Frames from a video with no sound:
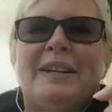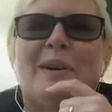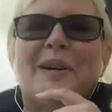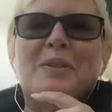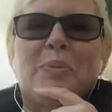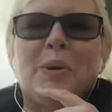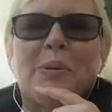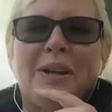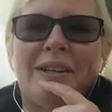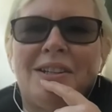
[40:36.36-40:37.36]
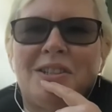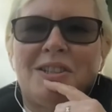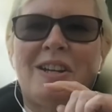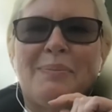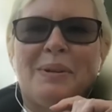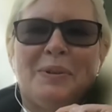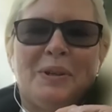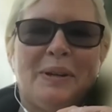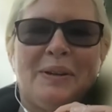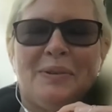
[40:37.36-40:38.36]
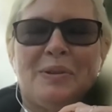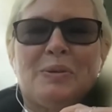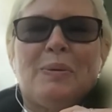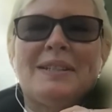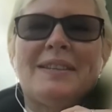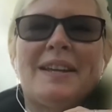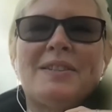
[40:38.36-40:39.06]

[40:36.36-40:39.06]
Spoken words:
I already spoke, but I'm going to just chime in real quick with response to that.